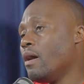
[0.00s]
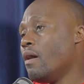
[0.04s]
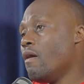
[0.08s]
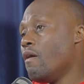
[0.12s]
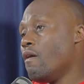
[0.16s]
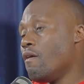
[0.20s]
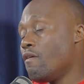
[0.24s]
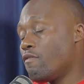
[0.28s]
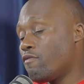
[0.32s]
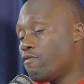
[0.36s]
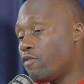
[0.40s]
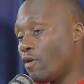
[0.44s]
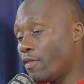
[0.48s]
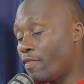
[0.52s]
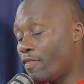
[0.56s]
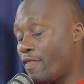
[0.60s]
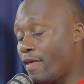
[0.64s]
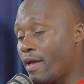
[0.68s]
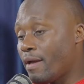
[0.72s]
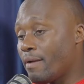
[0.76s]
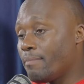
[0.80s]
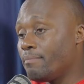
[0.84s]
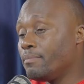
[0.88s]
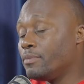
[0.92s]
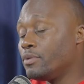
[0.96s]
for
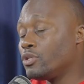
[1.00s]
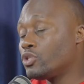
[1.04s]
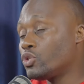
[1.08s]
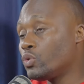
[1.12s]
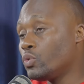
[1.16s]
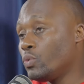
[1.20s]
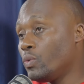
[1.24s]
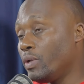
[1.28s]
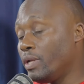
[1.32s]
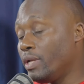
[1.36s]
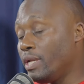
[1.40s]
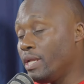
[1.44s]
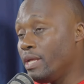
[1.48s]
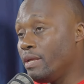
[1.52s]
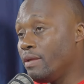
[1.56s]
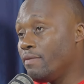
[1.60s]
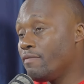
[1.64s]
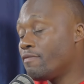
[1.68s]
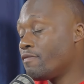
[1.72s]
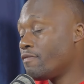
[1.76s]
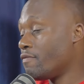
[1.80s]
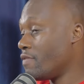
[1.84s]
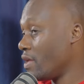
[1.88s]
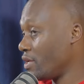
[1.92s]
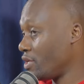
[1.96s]
them to
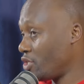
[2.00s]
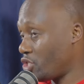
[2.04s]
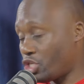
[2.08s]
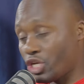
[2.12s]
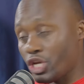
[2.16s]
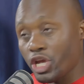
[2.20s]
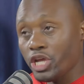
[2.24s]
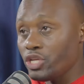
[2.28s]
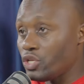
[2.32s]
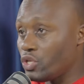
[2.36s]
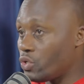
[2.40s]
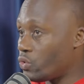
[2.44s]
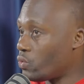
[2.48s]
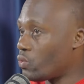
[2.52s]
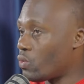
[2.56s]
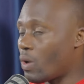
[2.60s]
leave the GNU.